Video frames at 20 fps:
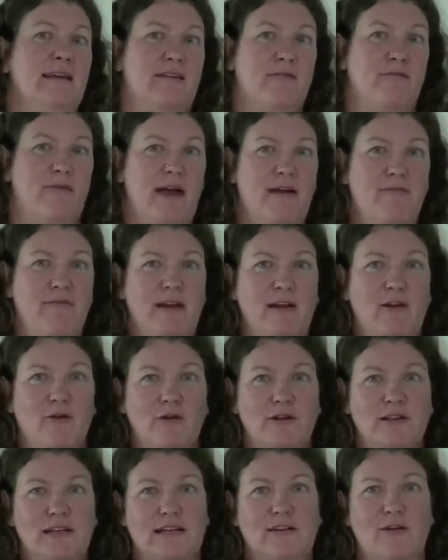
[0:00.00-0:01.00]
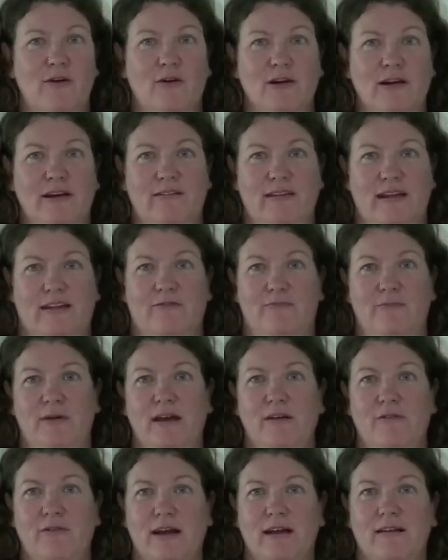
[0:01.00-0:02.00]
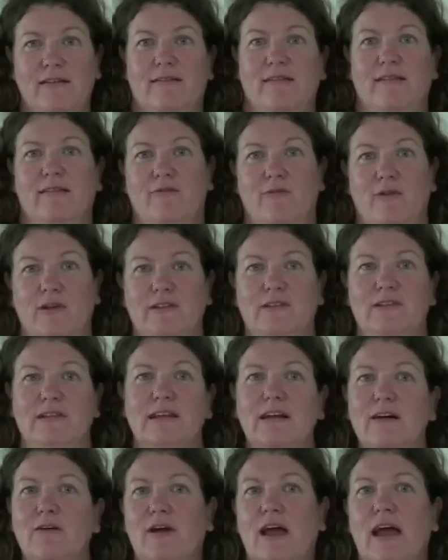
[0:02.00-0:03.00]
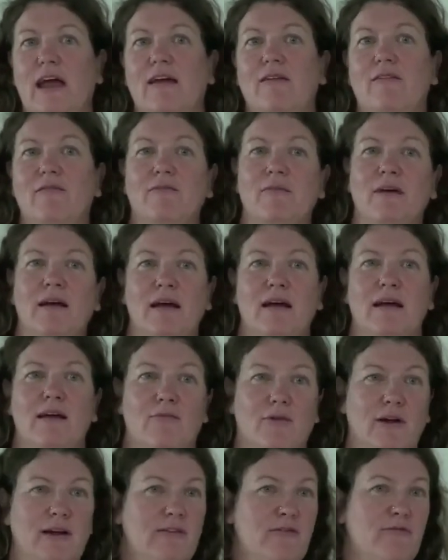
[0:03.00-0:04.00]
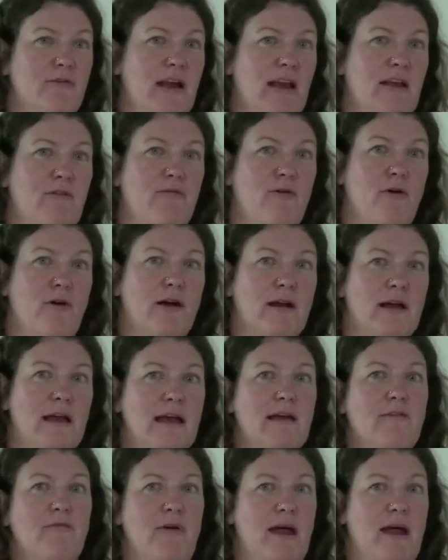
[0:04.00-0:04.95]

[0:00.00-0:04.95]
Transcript: the way we looked at all these experiences was, okay, what is really working?